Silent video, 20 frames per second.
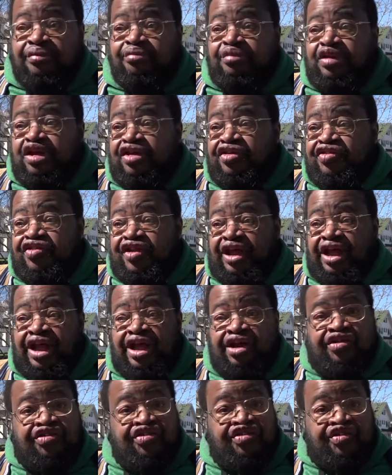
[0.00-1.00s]
because they
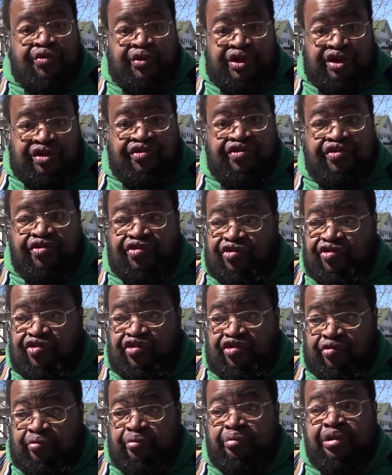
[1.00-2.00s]
had the street
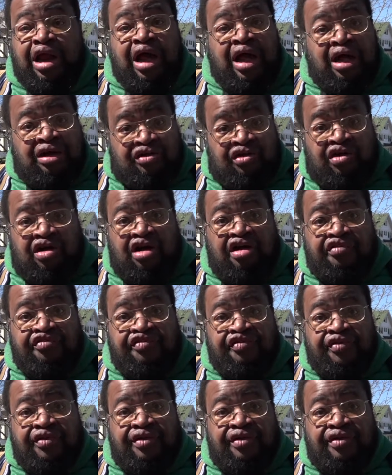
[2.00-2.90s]
blocked off.